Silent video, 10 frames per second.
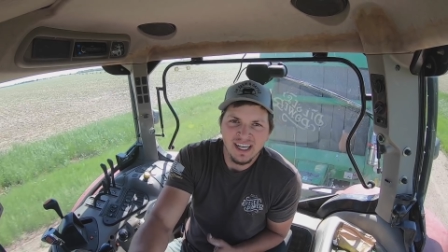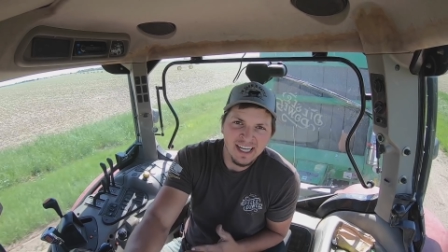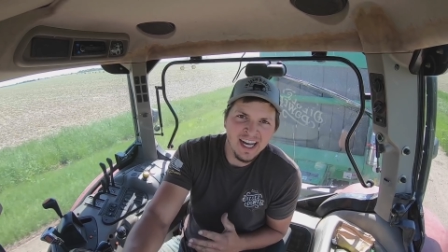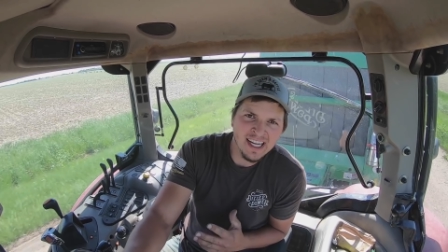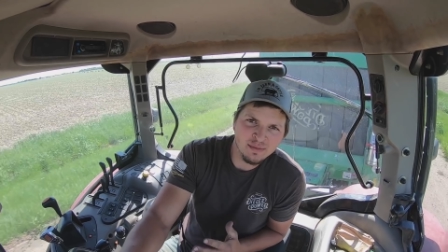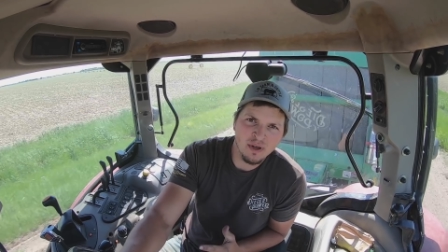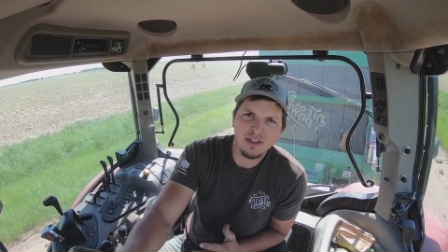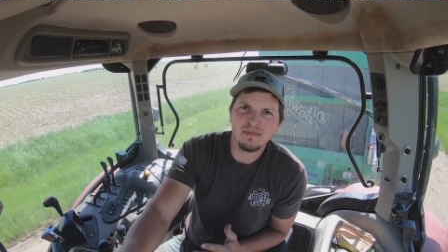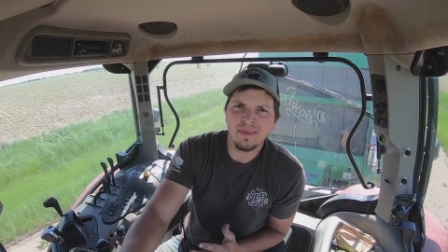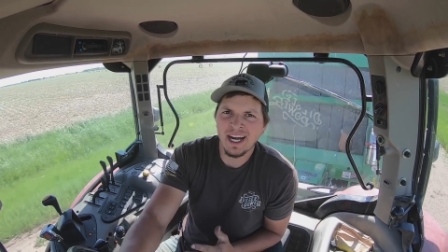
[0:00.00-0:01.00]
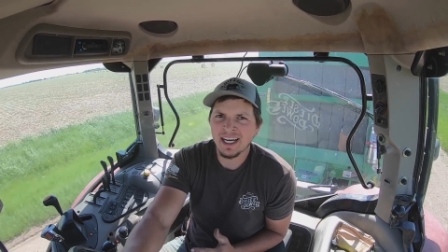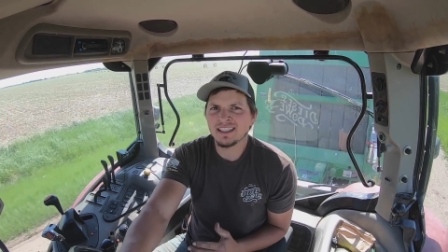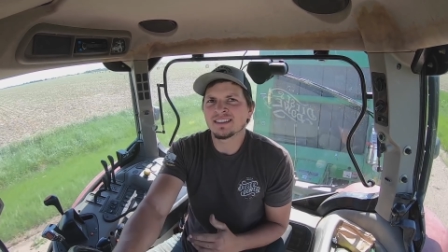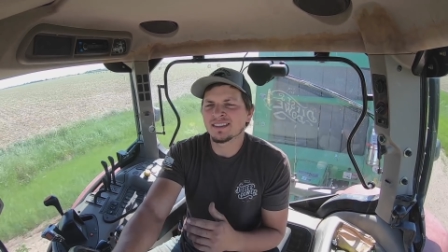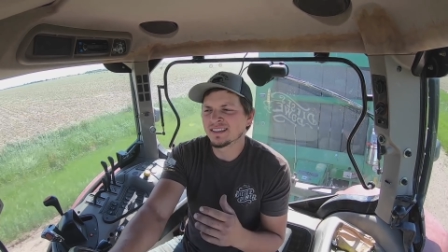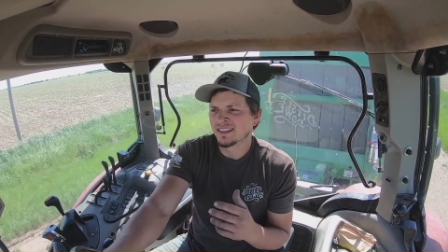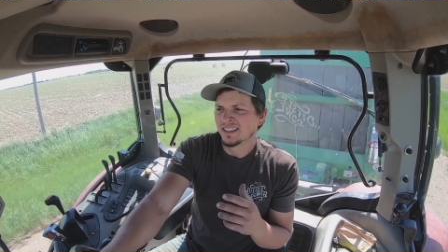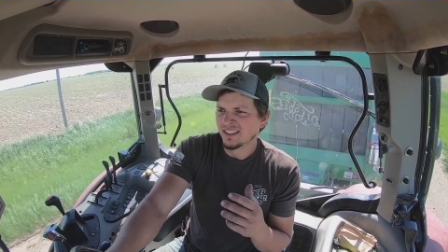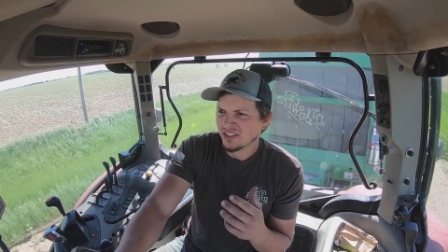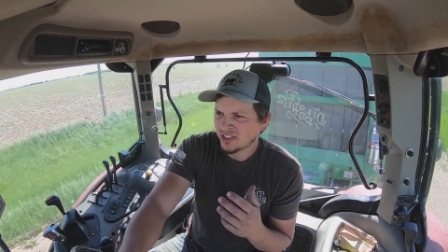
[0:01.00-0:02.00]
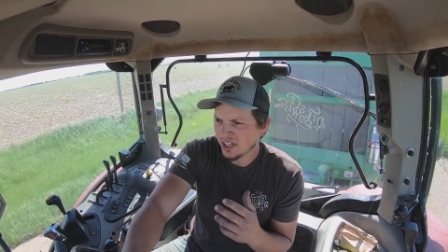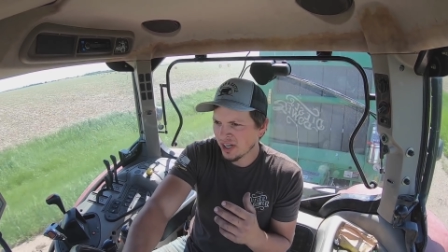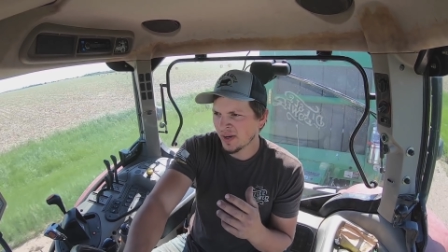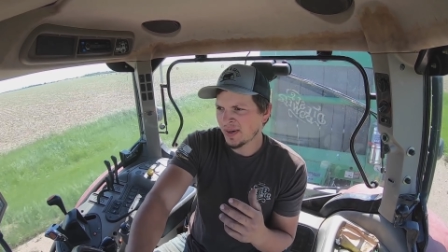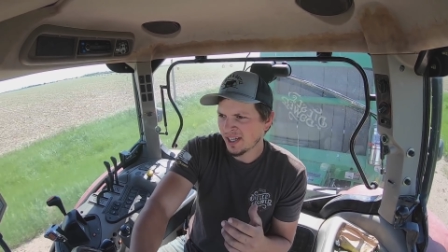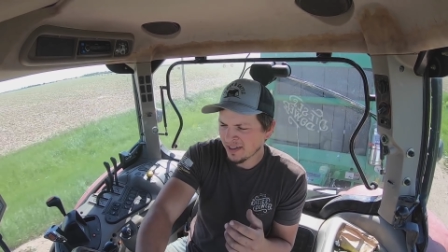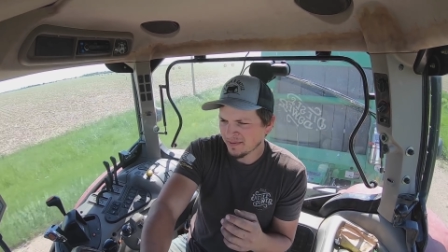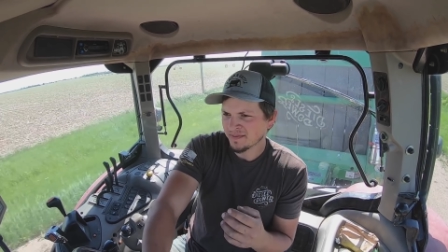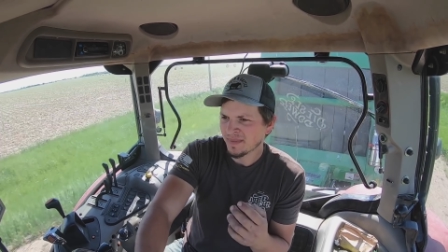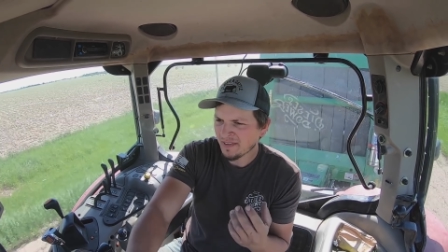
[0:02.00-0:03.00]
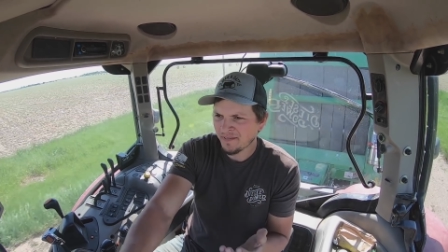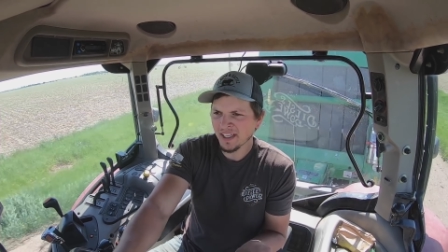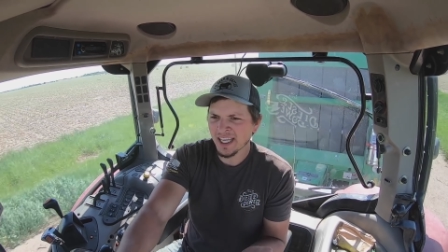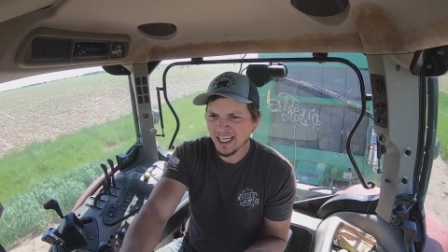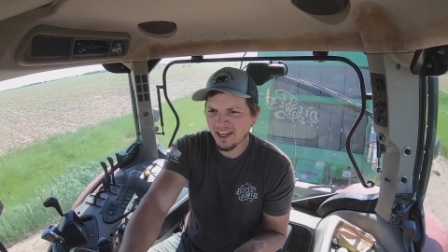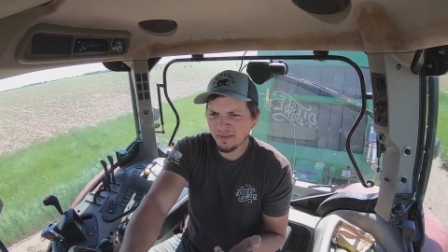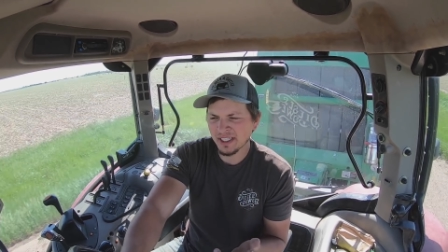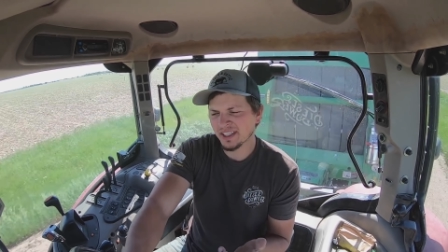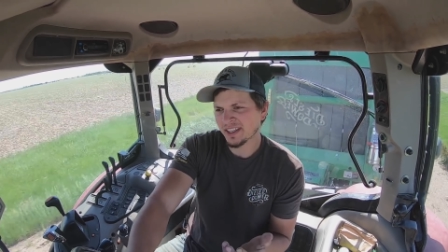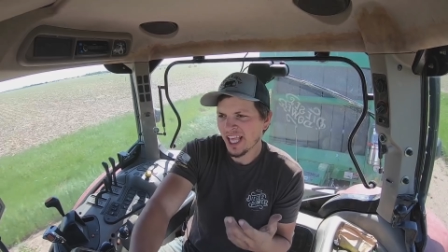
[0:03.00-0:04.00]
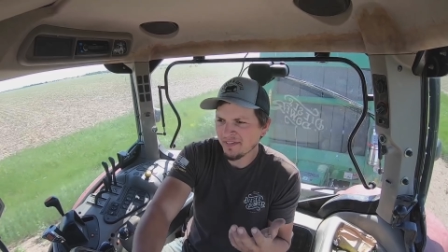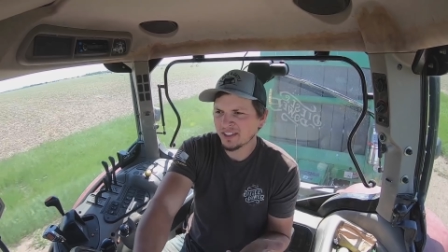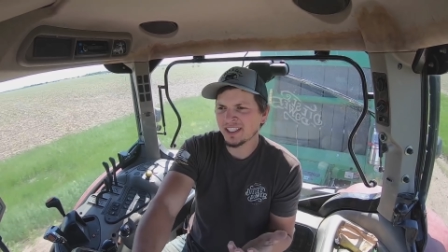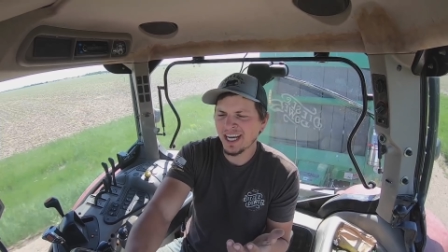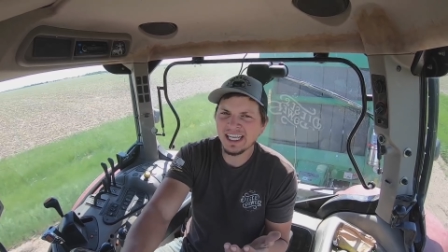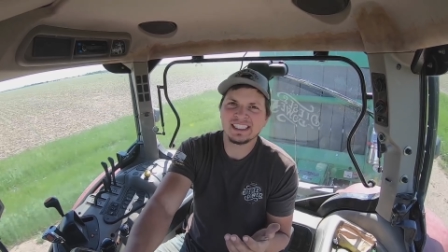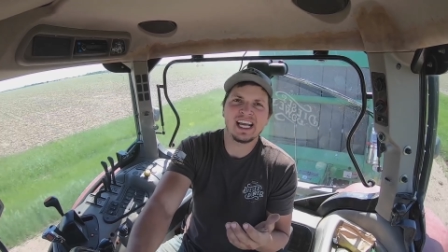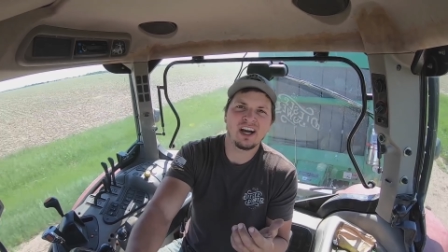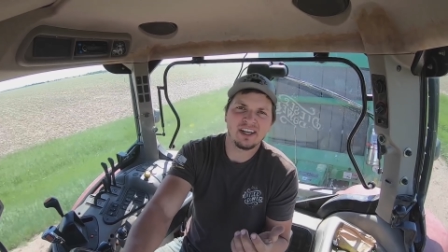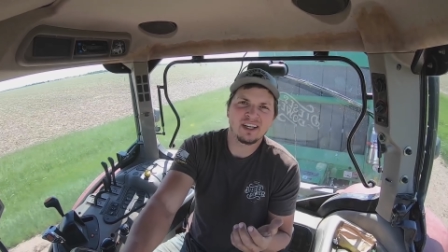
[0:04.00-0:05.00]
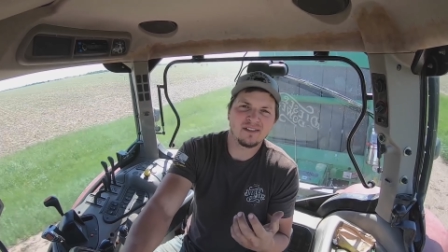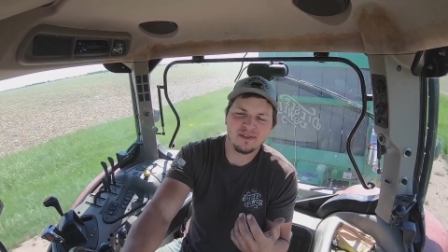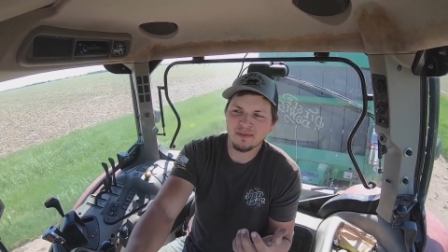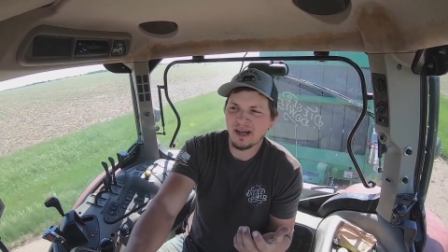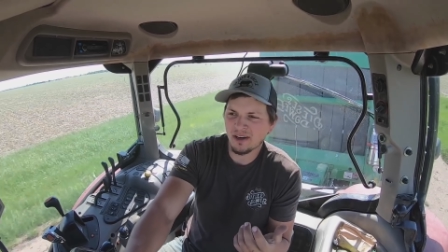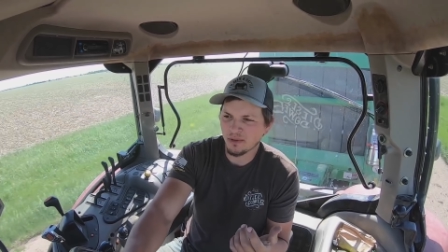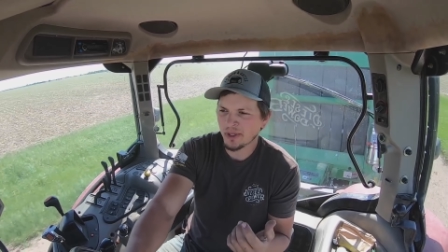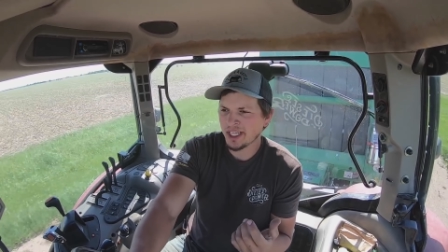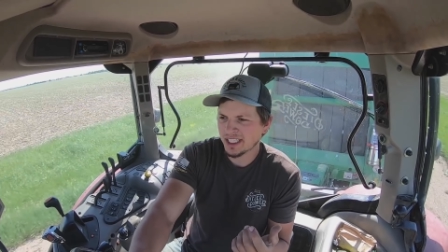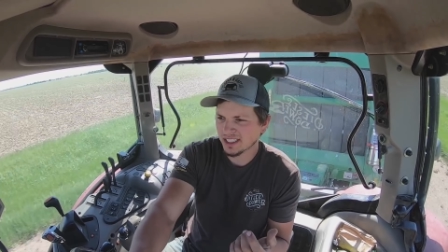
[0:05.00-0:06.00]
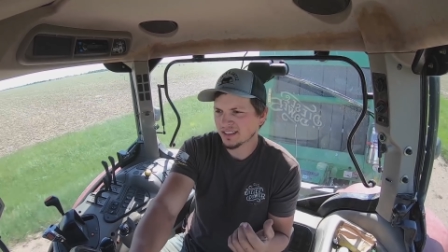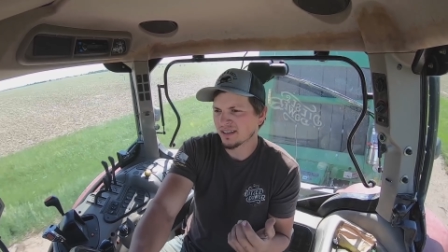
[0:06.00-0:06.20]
Hey guys, welcome back. So I feel like I've been left you guys out here for about a week,